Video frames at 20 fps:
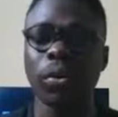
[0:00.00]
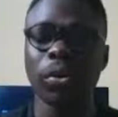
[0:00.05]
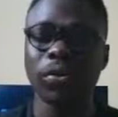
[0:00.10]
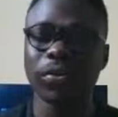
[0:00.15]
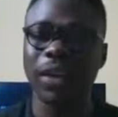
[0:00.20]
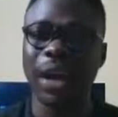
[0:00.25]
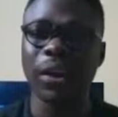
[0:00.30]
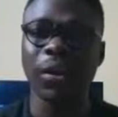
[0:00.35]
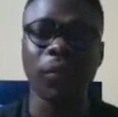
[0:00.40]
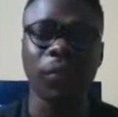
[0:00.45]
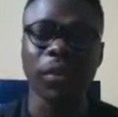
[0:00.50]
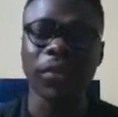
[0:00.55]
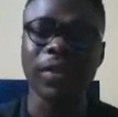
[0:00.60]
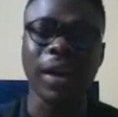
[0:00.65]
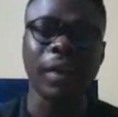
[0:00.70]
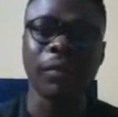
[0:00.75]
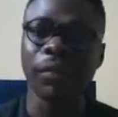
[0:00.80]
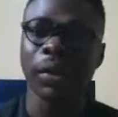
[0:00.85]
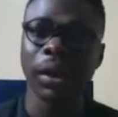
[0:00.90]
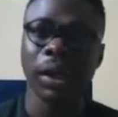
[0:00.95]
all those kind of things.
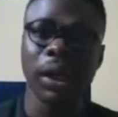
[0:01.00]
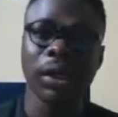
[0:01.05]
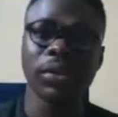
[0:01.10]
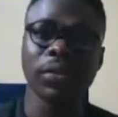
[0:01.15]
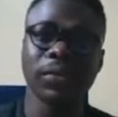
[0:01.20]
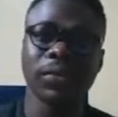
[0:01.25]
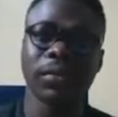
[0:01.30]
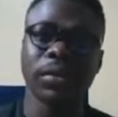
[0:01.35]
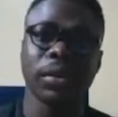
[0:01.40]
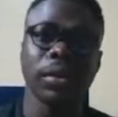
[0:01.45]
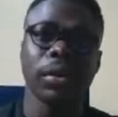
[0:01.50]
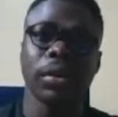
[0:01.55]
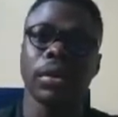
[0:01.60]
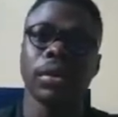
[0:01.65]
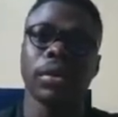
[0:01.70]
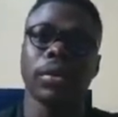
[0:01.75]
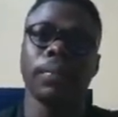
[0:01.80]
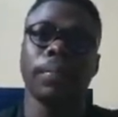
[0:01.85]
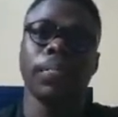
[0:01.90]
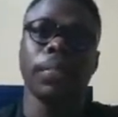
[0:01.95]
I avoided it.
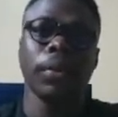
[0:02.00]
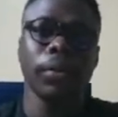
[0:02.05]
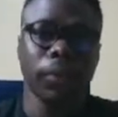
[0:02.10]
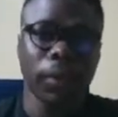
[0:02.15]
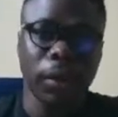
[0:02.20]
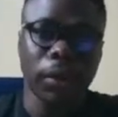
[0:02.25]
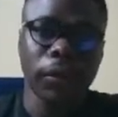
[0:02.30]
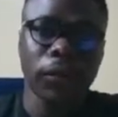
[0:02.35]
Yeah,